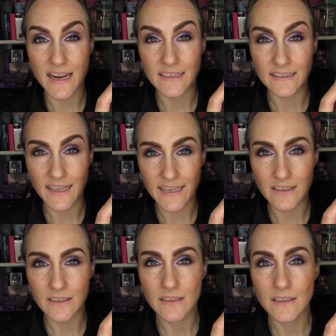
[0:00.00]
I
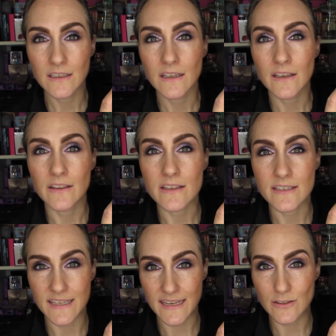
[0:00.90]
like the
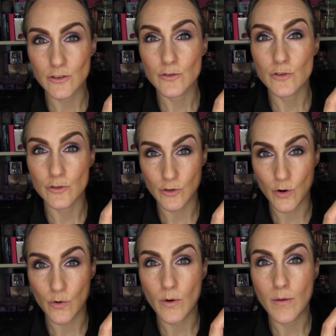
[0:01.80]
scent
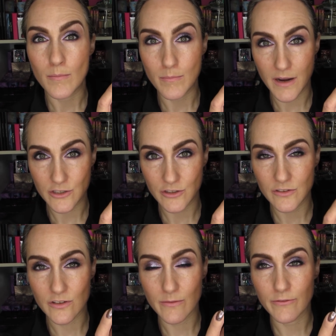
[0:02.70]
so much.
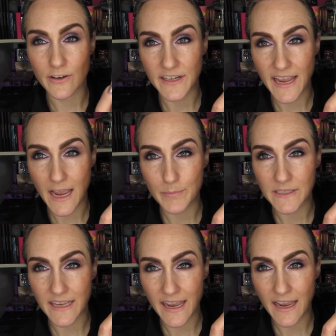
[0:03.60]
So I'm very happy
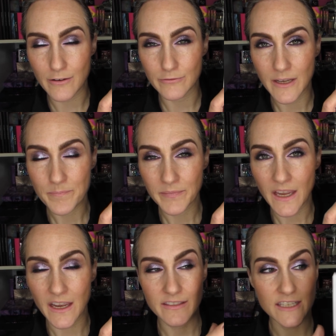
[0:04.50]
to have
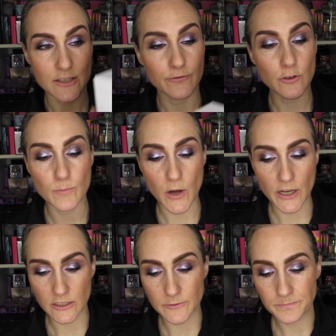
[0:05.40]
this full
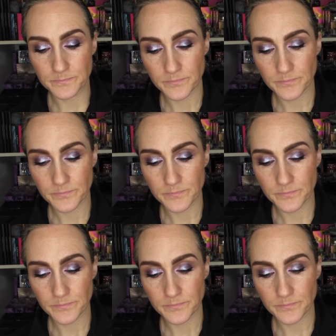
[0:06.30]
bottle.